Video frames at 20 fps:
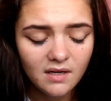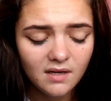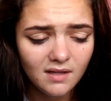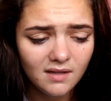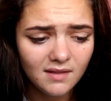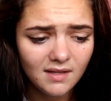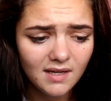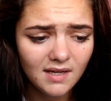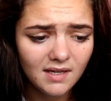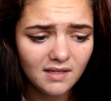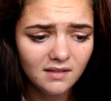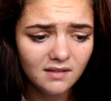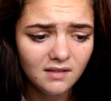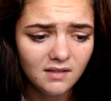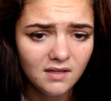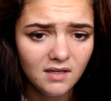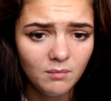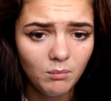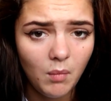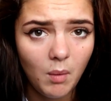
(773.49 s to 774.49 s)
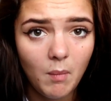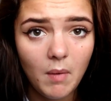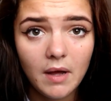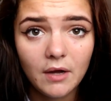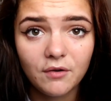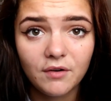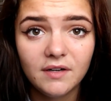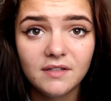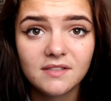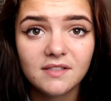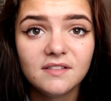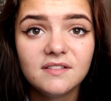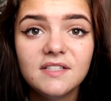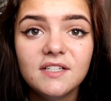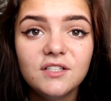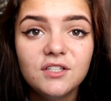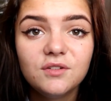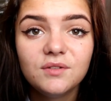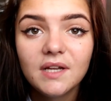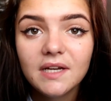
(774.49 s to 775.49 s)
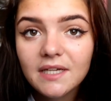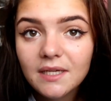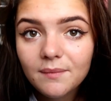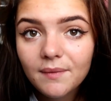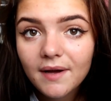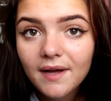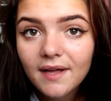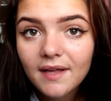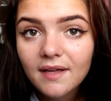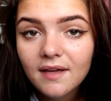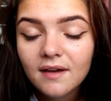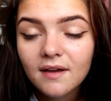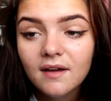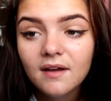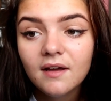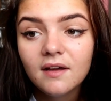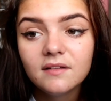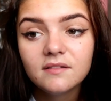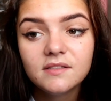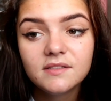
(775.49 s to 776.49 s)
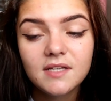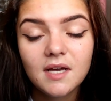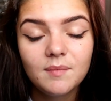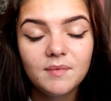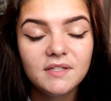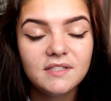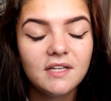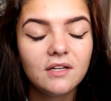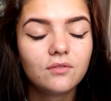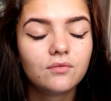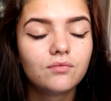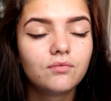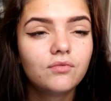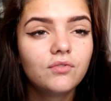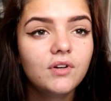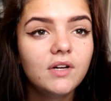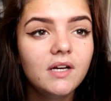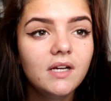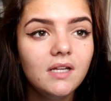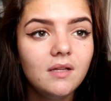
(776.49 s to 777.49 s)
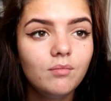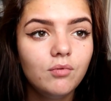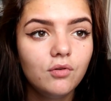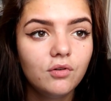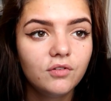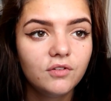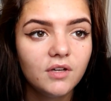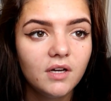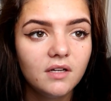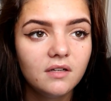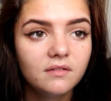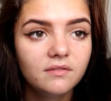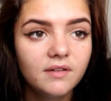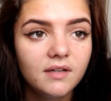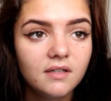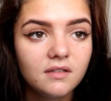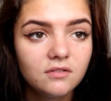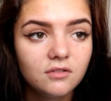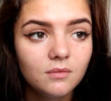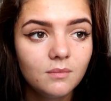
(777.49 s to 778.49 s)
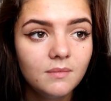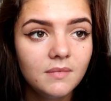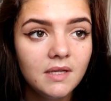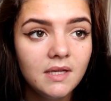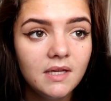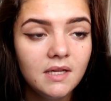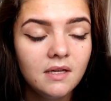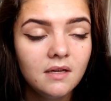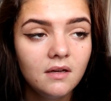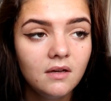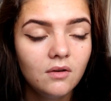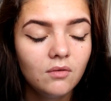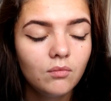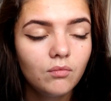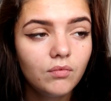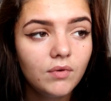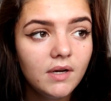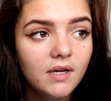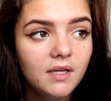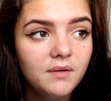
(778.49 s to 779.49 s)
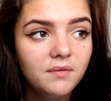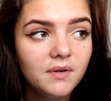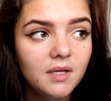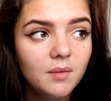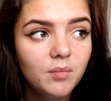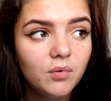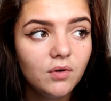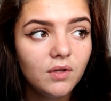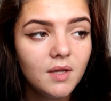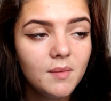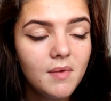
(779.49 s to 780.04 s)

And then my migraines continued anyway. The tablets had really poor side effects on me. Really, really poor.